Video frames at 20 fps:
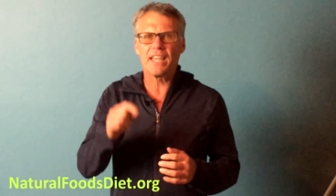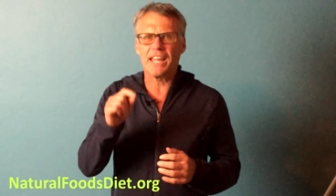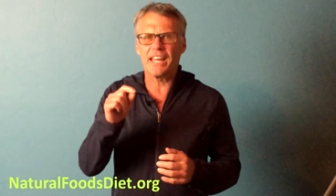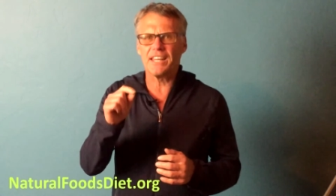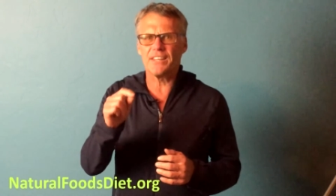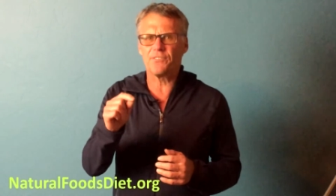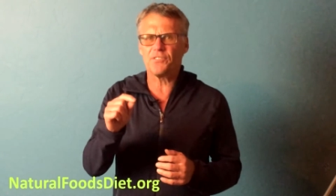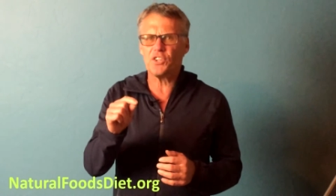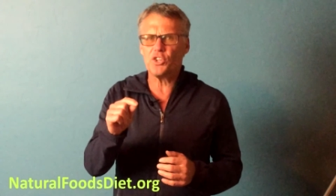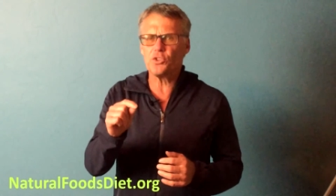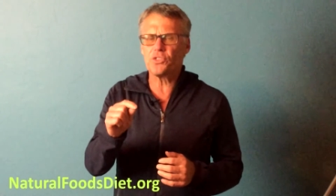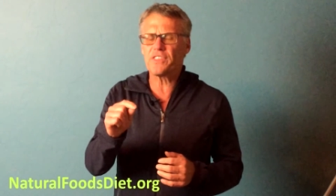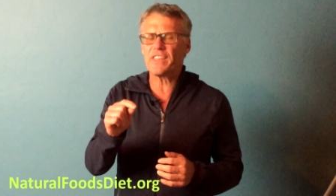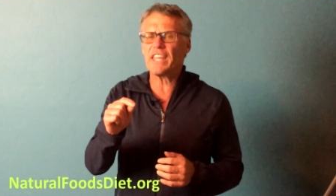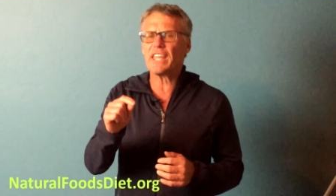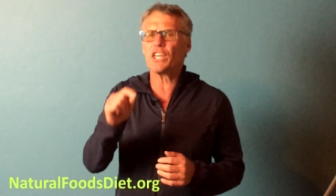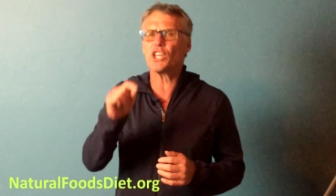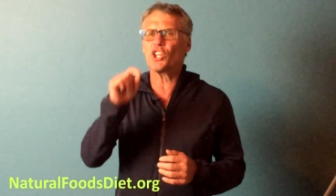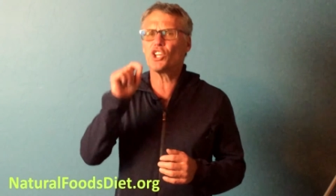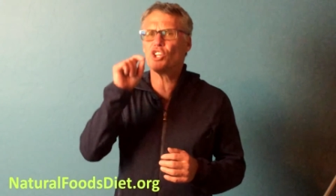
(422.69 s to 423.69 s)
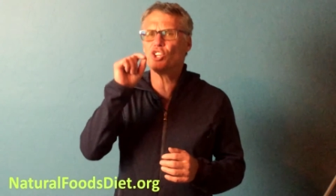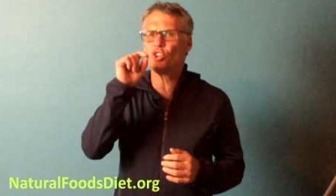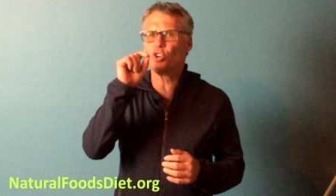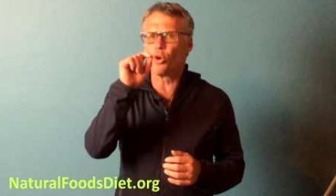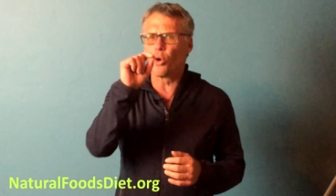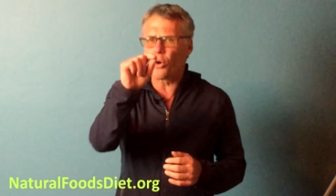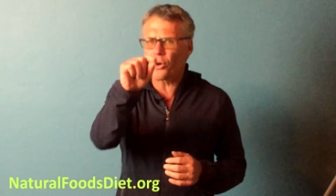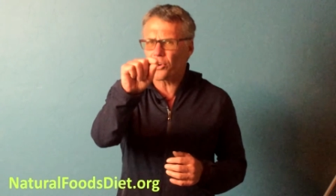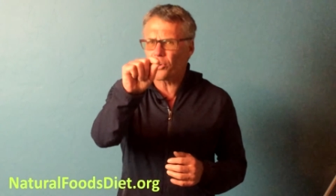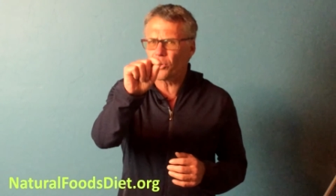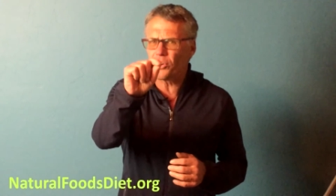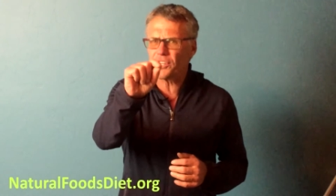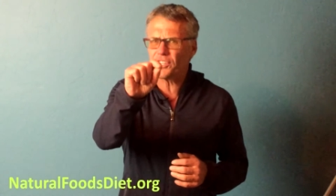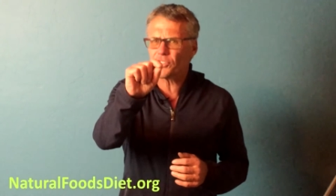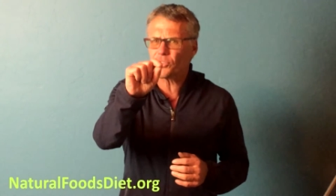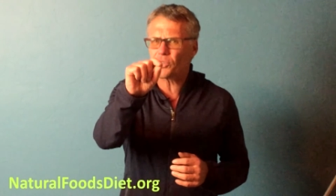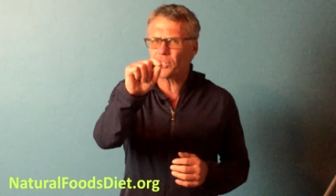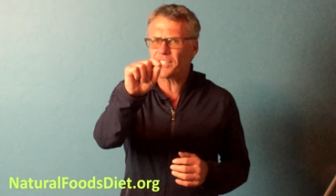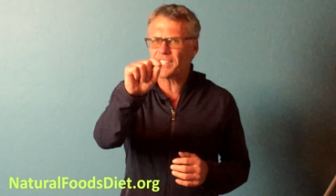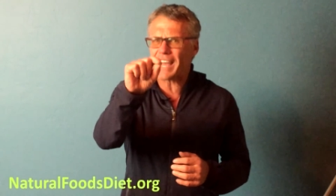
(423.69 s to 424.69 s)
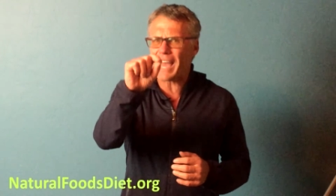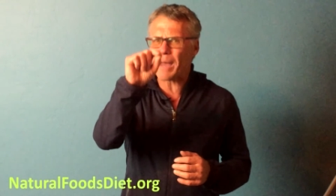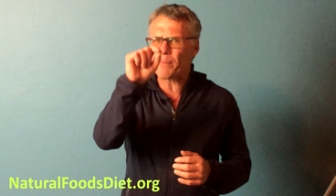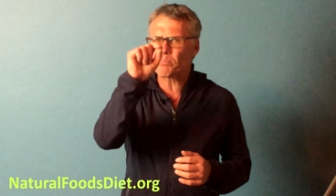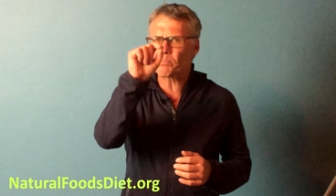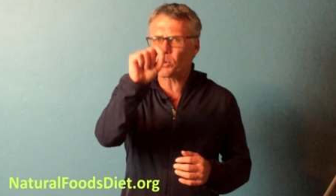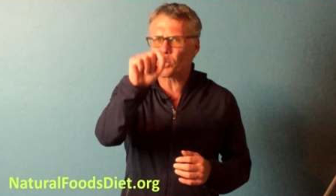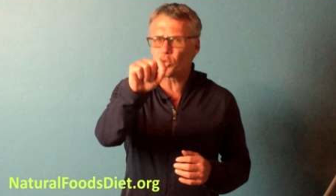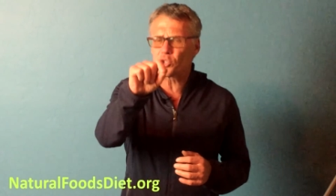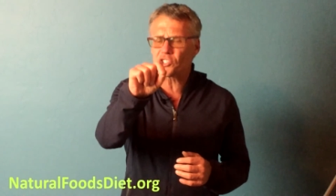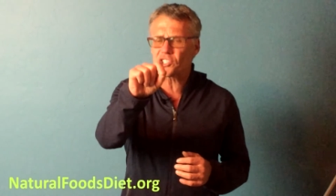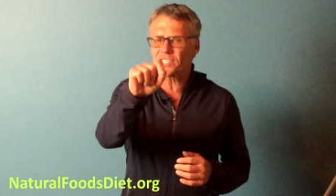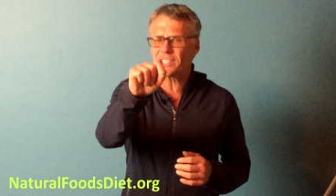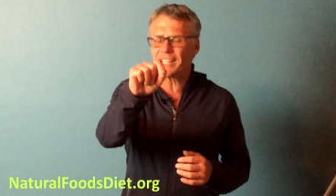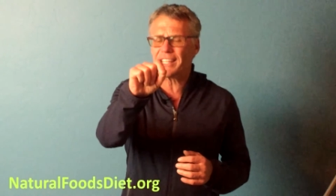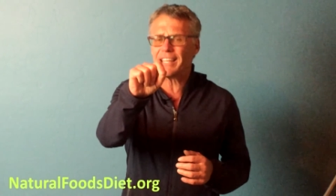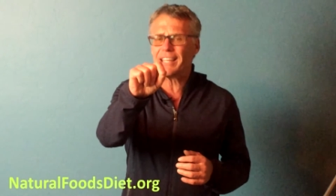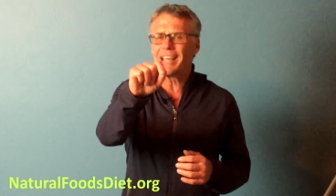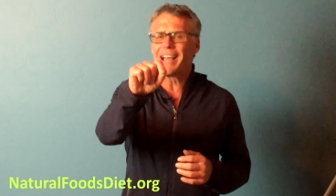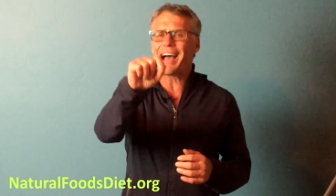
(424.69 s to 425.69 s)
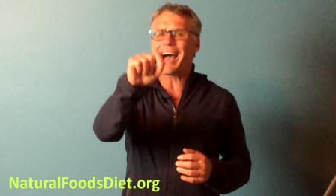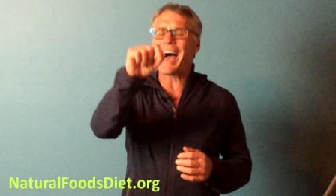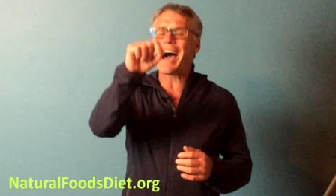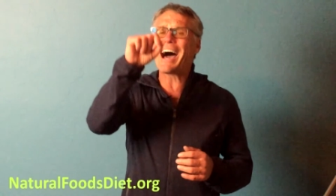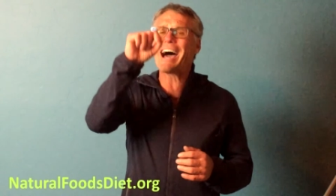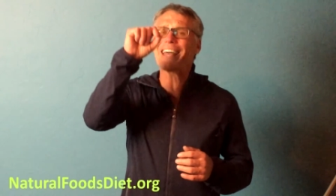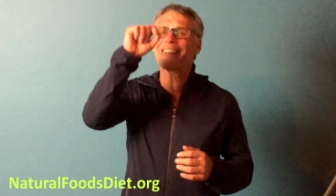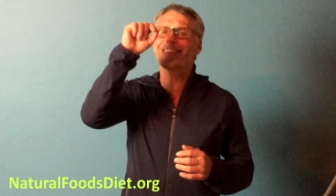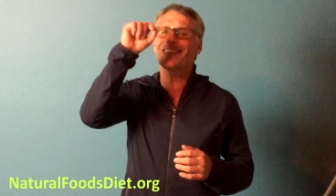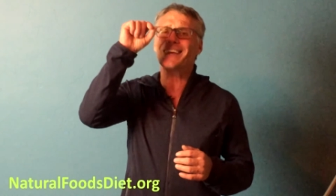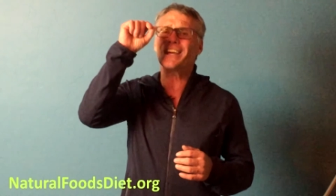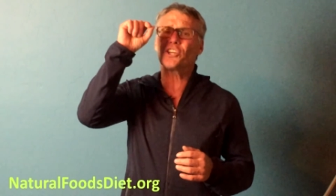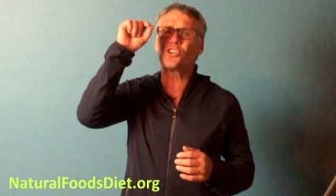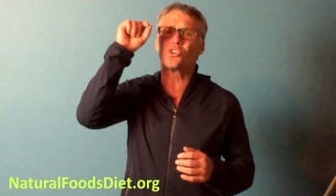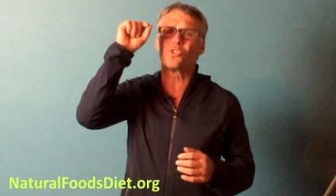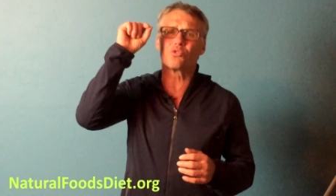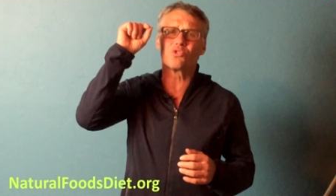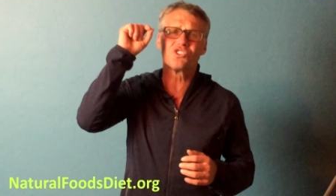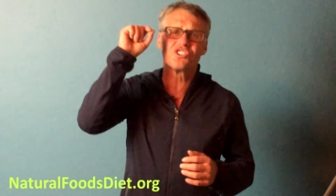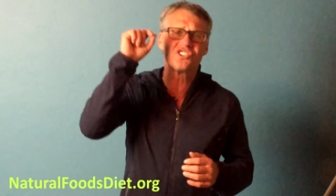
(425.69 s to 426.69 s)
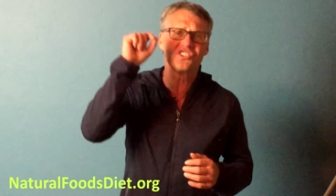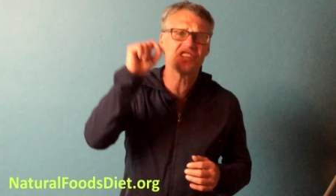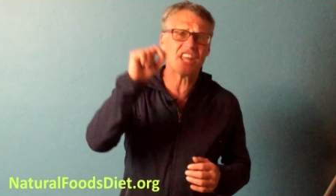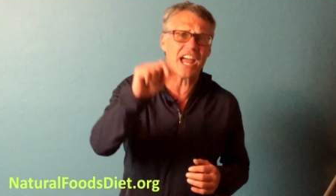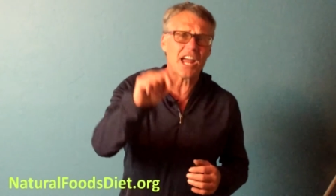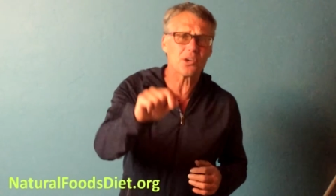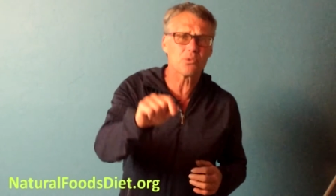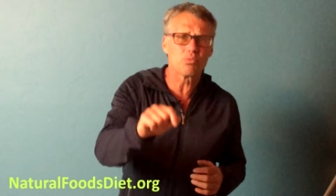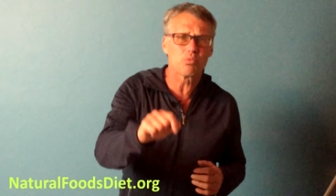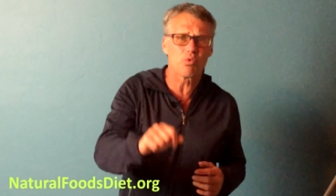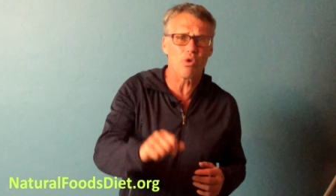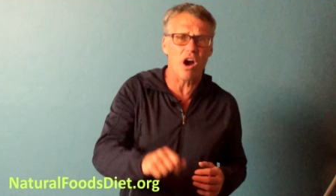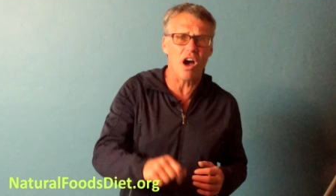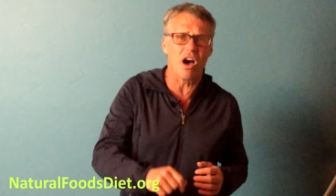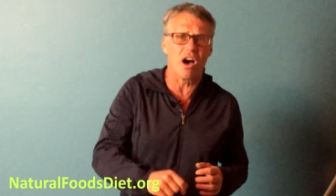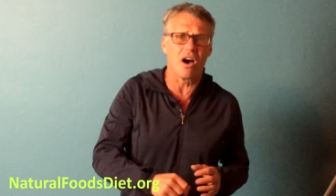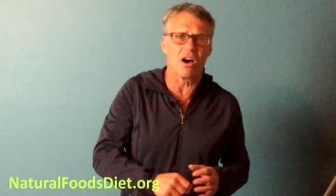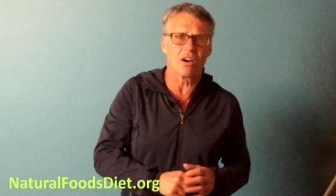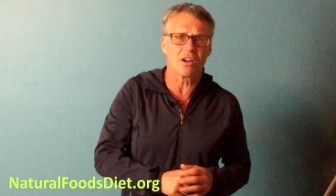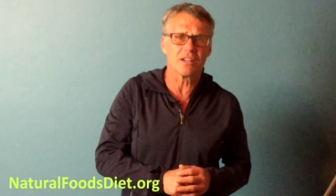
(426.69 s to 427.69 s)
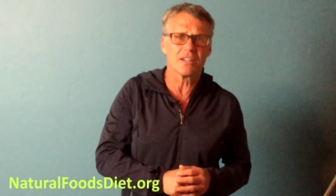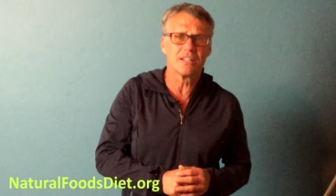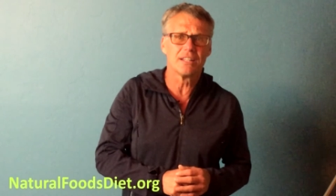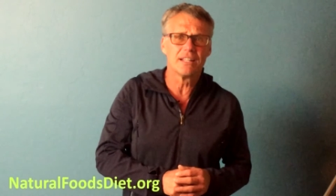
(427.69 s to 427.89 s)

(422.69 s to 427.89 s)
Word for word: And if you think you're going to adapt personally, I think you're dead wrong.